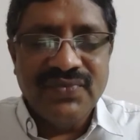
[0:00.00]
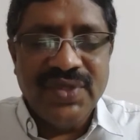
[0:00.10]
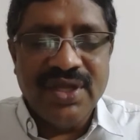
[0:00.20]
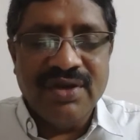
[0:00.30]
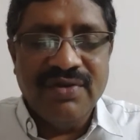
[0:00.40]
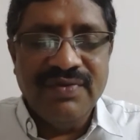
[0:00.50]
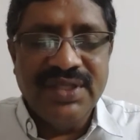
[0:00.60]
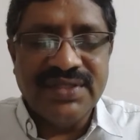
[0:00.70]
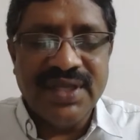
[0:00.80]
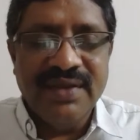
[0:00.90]
Now with
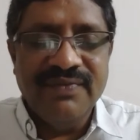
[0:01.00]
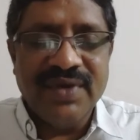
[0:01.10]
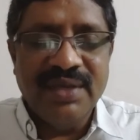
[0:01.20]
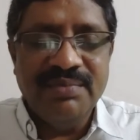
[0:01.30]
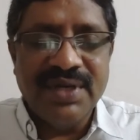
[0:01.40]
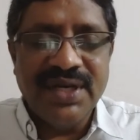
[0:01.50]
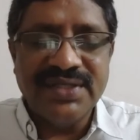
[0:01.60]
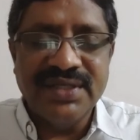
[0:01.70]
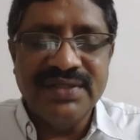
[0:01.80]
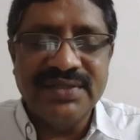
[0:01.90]
the same
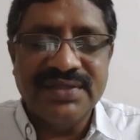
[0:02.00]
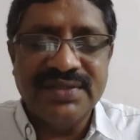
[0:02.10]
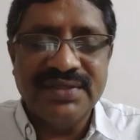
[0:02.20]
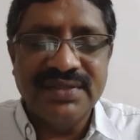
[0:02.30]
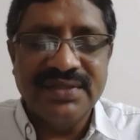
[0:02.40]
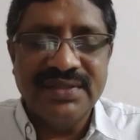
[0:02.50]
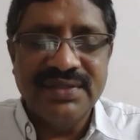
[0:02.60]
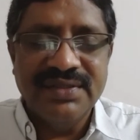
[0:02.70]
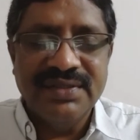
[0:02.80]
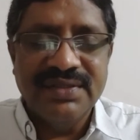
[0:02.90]
vibrations,
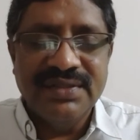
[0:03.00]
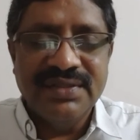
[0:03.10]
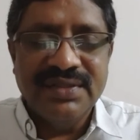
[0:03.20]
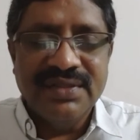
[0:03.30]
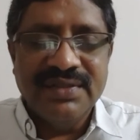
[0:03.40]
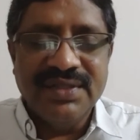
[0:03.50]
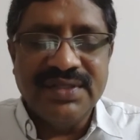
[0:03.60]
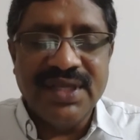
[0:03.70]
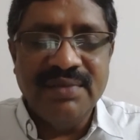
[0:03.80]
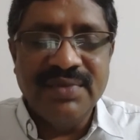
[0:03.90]
the
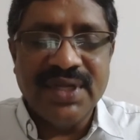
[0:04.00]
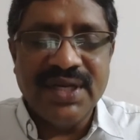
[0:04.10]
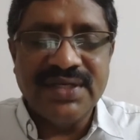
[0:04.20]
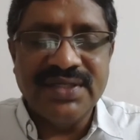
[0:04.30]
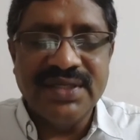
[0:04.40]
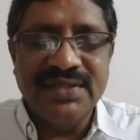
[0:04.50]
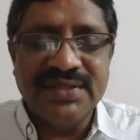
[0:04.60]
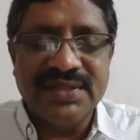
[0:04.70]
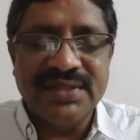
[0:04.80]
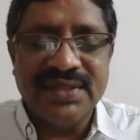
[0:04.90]
same
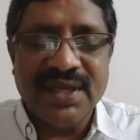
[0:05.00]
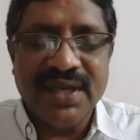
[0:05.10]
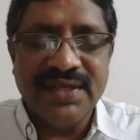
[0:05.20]
connections I